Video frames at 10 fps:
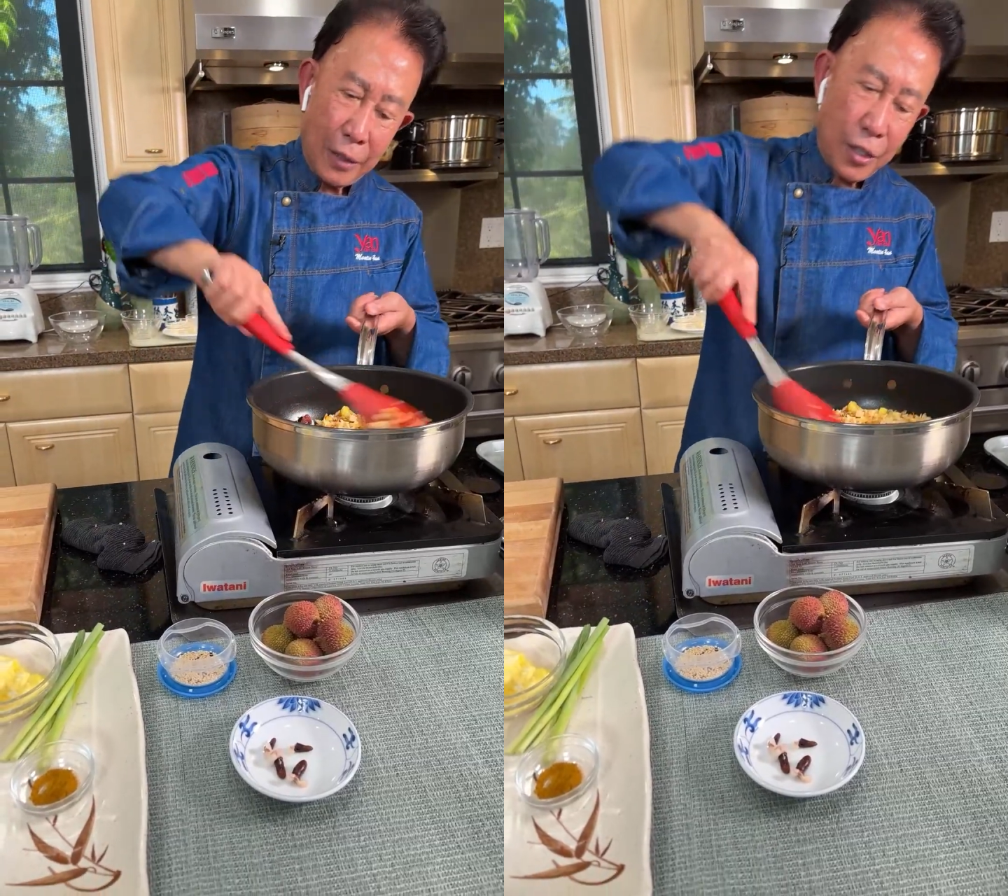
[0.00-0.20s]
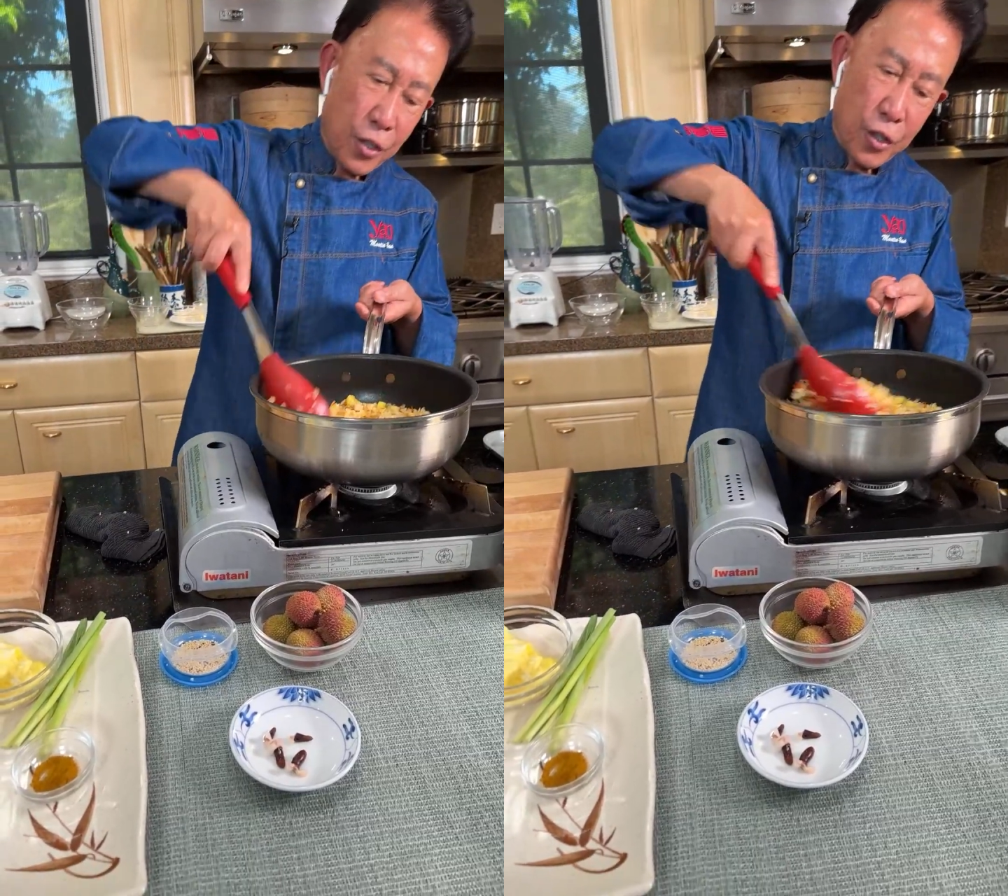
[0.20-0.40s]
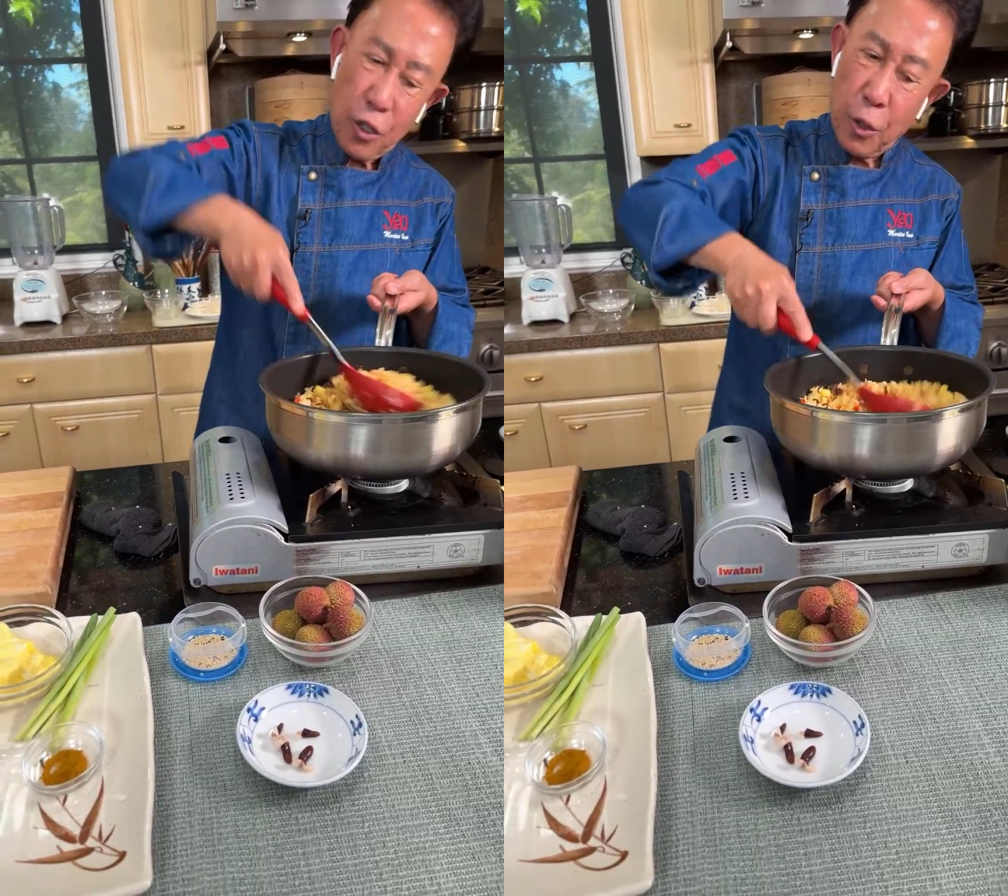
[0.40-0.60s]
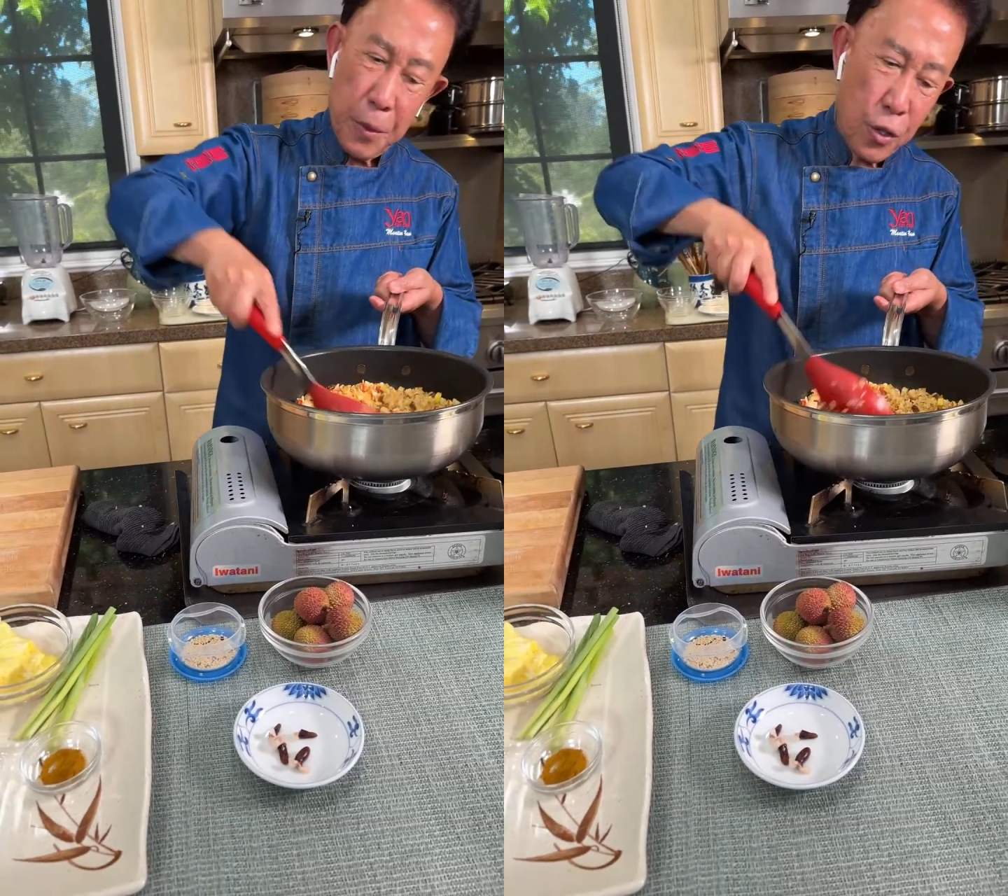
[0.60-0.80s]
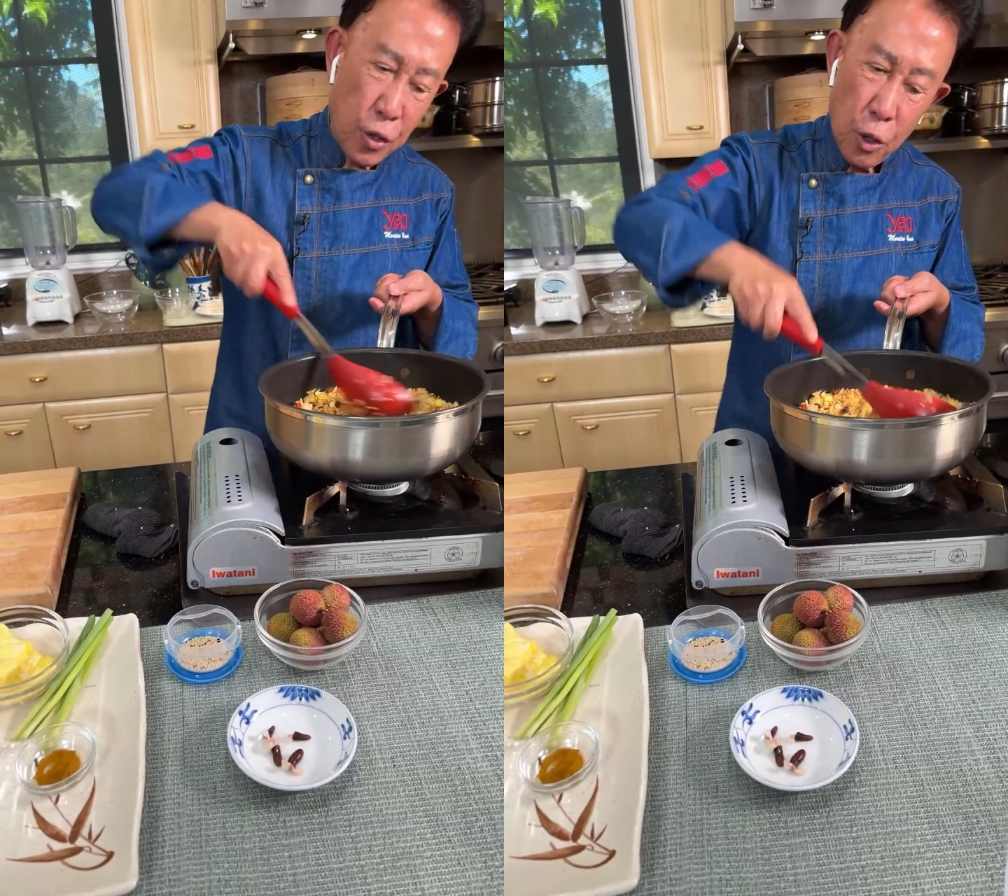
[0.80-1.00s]
this is going to be
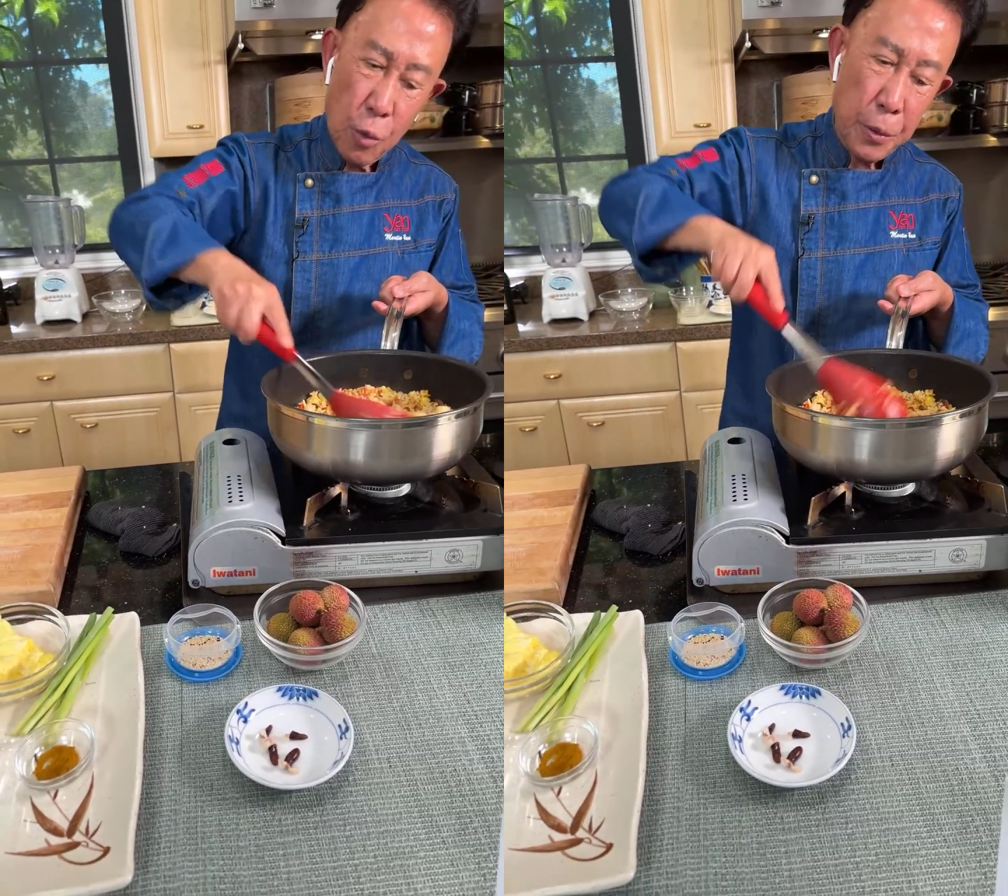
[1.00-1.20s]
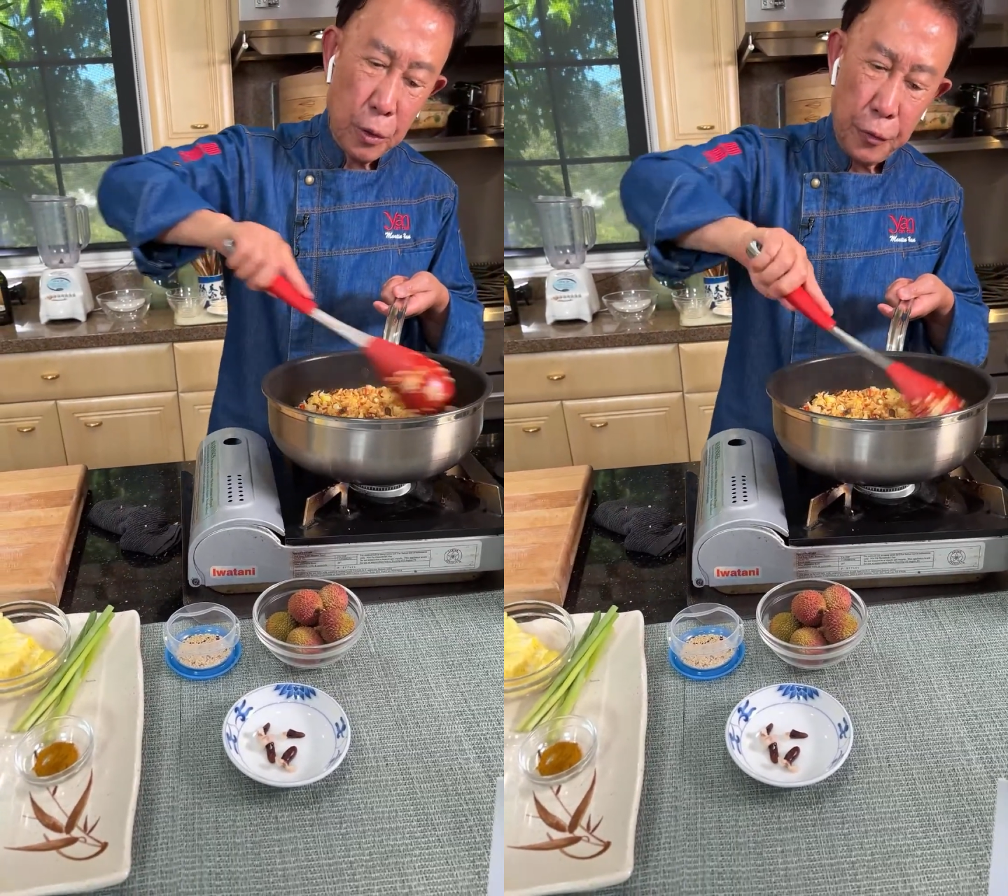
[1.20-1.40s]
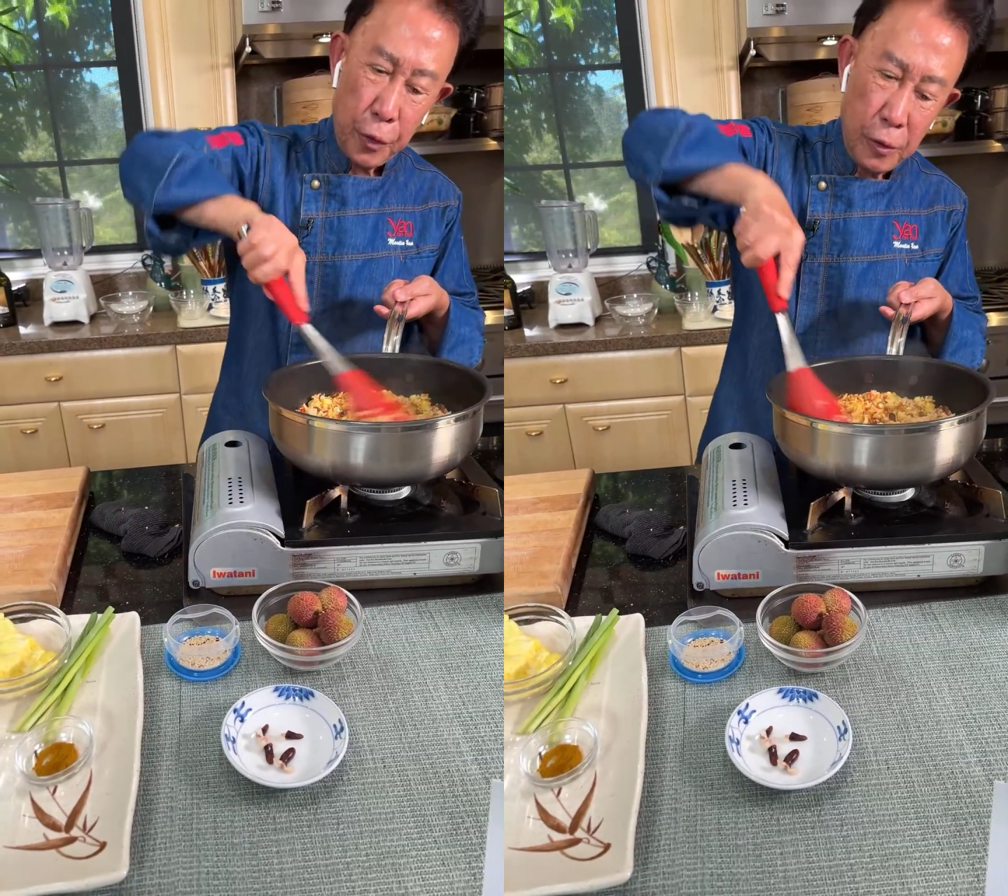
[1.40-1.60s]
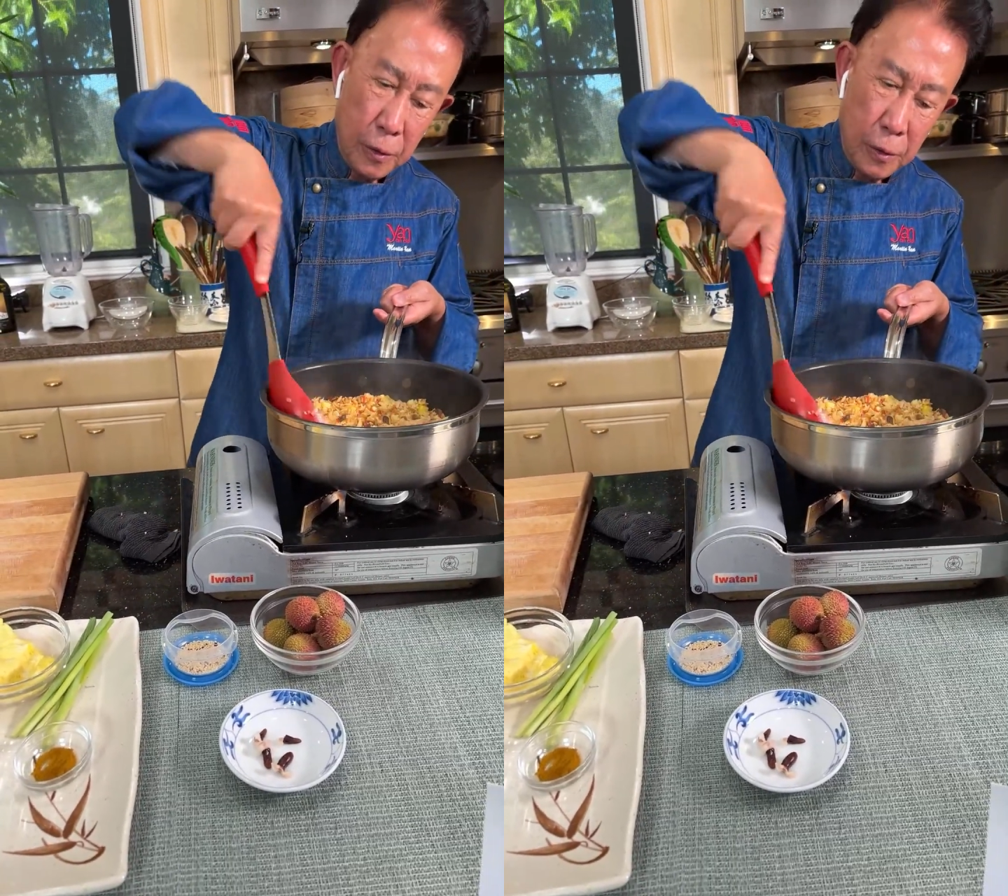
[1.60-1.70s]
so beautiful.